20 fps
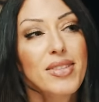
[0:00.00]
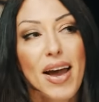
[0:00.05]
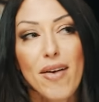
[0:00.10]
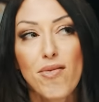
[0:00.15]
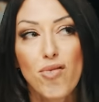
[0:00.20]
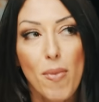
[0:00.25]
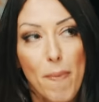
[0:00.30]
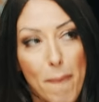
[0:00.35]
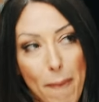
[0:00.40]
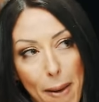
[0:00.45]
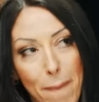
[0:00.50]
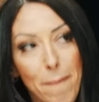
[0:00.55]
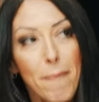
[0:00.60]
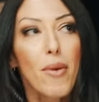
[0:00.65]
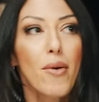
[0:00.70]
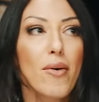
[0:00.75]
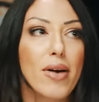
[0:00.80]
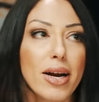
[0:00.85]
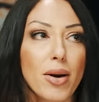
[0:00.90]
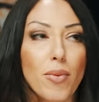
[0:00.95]
They're
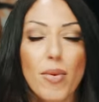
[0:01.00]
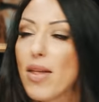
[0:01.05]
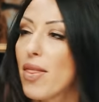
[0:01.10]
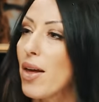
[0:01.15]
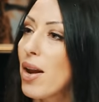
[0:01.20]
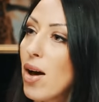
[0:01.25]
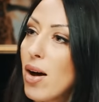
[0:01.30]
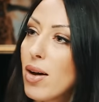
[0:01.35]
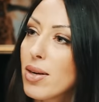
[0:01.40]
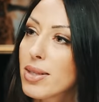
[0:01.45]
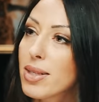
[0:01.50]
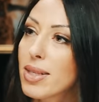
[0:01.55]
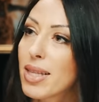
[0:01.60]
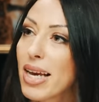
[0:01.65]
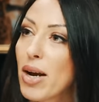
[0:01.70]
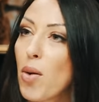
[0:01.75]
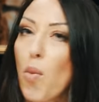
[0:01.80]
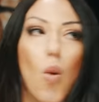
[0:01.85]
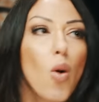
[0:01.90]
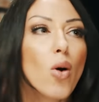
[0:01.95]
remembering where the last
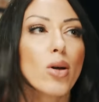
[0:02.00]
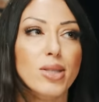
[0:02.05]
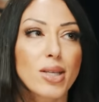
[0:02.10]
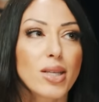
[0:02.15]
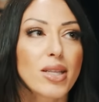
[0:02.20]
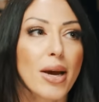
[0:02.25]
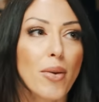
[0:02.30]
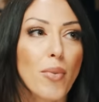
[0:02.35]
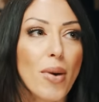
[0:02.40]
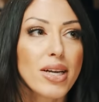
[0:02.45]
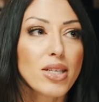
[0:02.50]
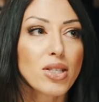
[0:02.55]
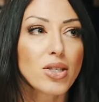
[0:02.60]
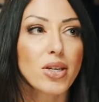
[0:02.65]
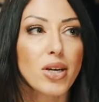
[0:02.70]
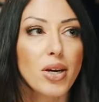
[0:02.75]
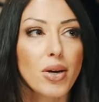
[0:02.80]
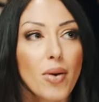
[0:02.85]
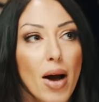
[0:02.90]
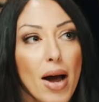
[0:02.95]
thing was that they went
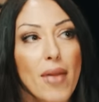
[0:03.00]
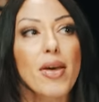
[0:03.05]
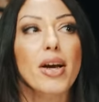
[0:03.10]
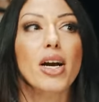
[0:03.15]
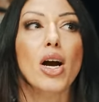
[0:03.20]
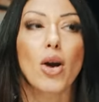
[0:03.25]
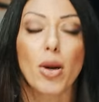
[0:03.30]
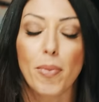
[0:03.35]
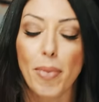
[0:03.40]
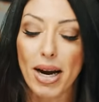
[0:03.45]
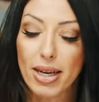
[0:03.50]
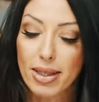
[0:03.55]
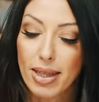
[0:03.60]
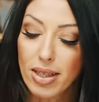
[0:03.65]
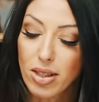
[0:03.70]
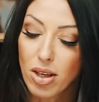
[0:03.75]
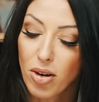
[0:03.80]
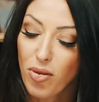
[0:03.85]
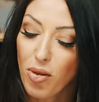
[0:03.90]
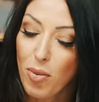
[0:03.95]
to and they're going back
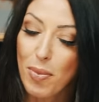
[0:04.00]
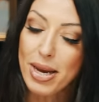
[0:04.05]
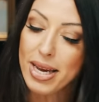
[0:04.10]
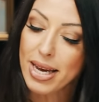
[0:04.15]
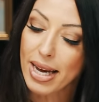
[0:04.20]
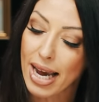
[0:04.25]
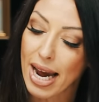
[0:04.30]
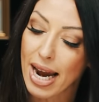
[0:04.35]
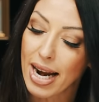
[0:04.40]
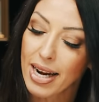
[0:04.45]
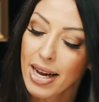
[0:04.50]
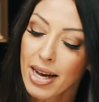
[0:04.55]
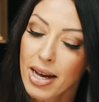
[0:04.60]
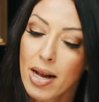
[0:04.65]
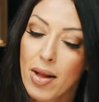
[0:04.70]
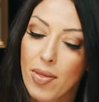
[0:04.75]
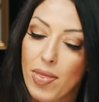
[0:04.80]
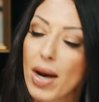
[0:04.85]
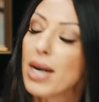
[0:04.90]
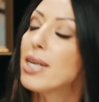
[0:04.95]
there. So for me, again,
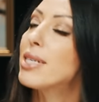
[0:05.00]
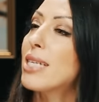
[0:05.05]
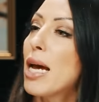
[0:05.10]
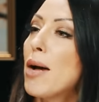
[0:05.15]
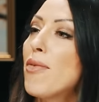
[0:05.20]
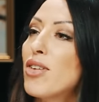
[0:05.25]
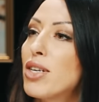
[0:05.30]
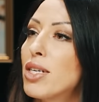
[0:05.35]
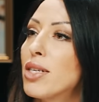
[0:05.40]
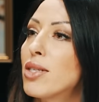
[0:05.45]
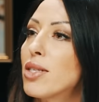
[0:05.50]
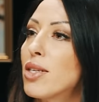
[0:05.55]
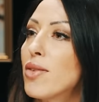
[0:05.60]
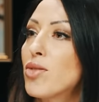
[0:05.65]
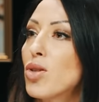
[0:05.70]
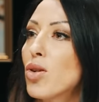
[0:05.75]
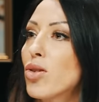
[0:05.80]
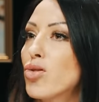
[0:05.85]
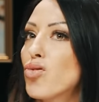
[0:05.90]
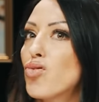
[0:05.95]
that is evidence of
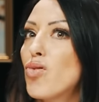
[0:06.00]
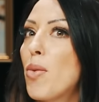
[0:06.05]
dogs